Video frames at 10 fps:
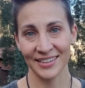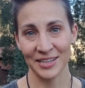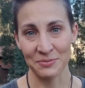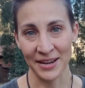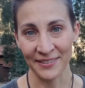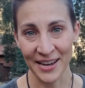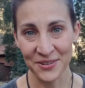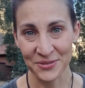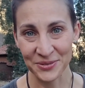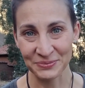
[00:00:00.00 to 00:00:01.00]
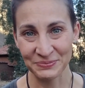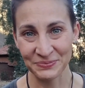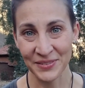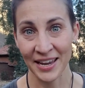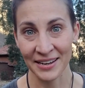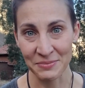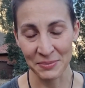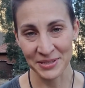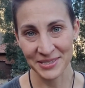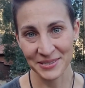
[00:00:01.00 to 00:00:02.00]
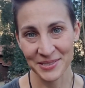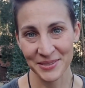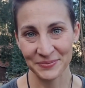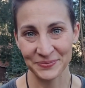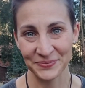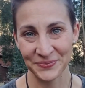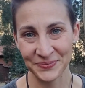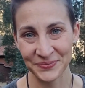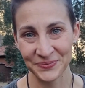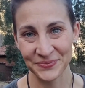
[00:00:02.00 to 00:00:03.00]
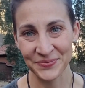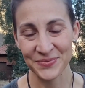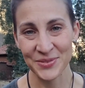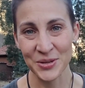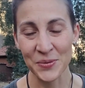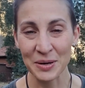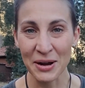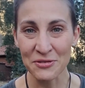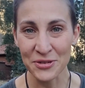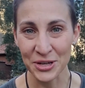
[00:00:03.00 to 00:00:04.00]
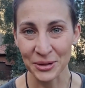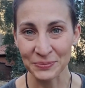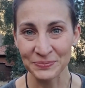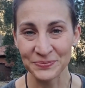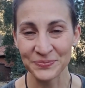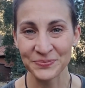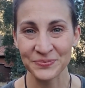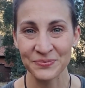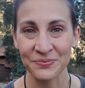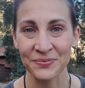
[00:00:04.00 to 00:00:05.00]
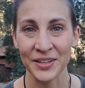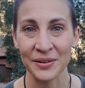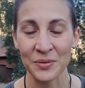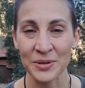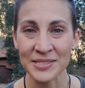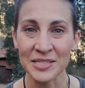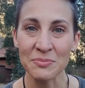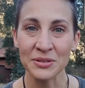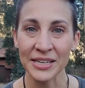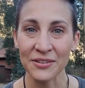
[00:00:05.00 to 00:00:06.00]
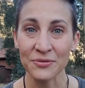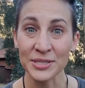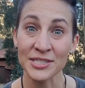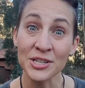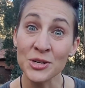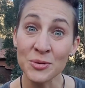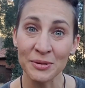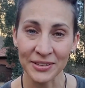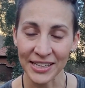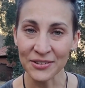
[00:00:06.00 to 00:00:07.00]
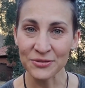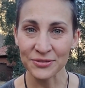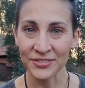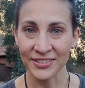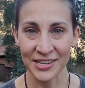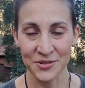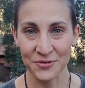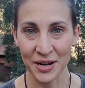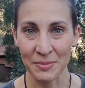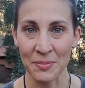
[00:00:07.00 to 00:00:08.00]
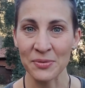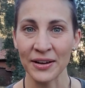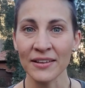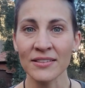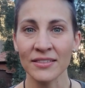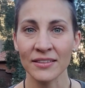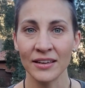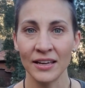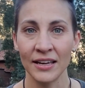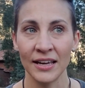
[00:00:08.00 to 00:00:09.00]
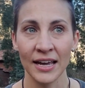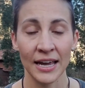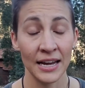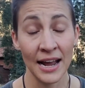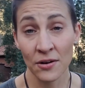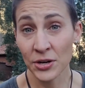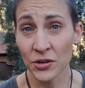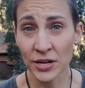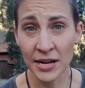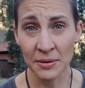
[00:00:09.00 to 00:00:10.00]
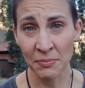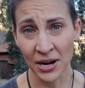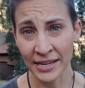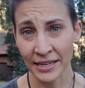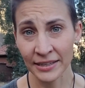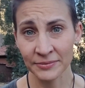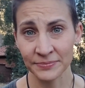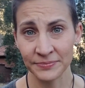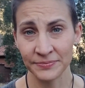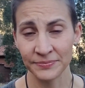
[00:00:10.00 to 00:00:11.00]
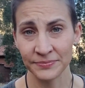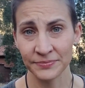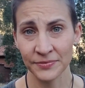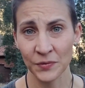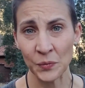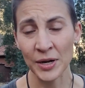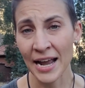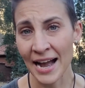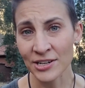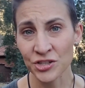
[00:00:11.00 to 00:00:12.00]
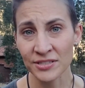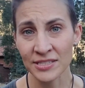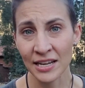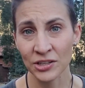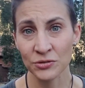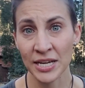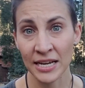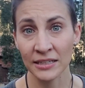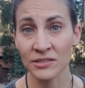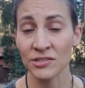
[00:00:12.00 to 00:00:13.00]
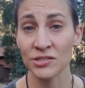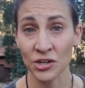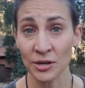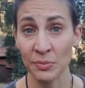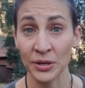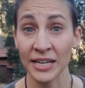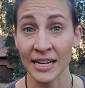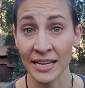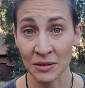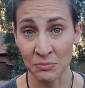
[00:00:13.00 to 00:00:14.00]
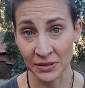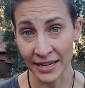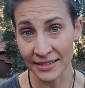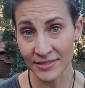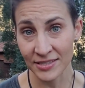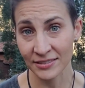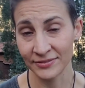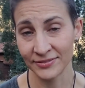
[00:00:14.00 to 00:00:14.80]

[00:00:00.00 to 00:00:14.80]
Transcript: in my life and in my business. So what about for you? What's the belief, what's the new belief that you've come up with? And how are you going to embody it? What actions can you take to start putting it in place?